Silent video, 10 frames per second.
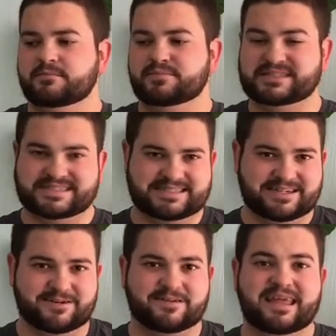But
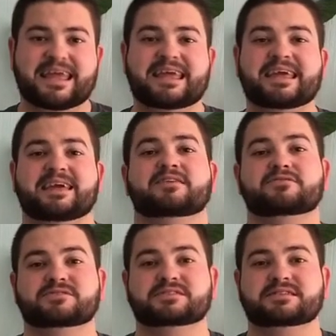still, he
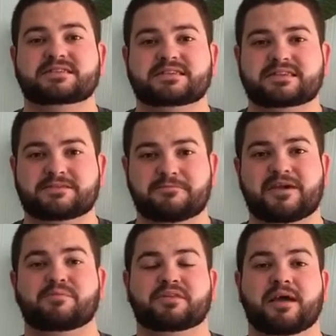kills the
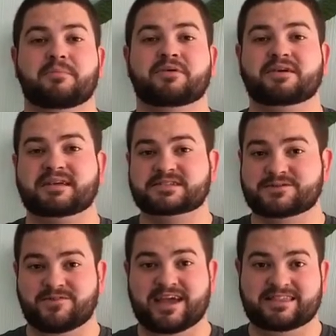people that put his
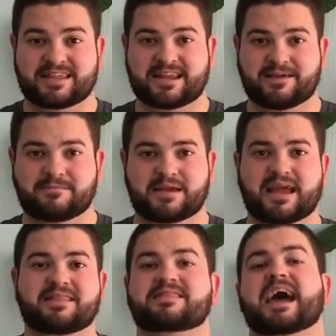faith in him.
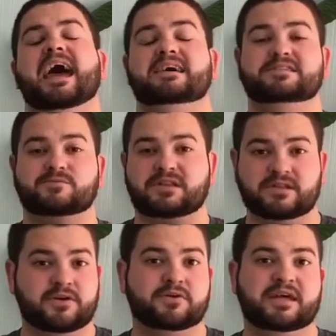And that is what
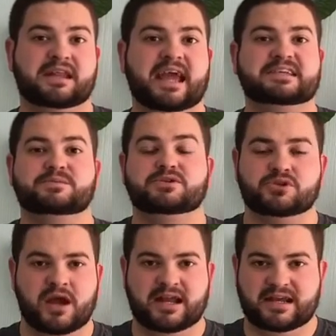Logan has been
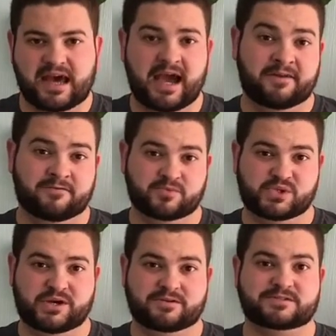trying to hide from
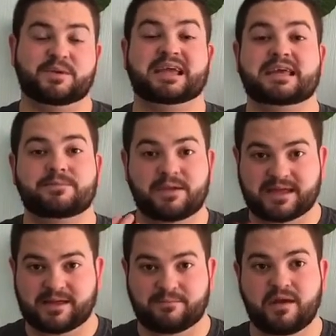Charles by
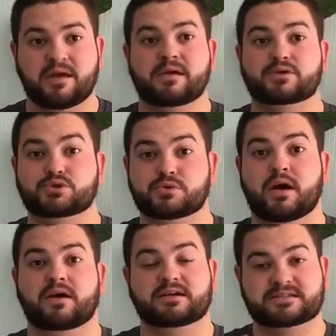keeping him
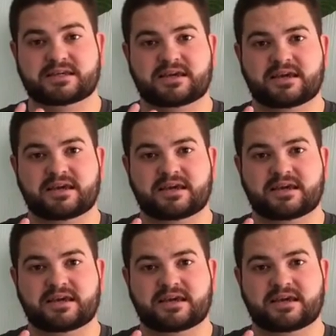drugged.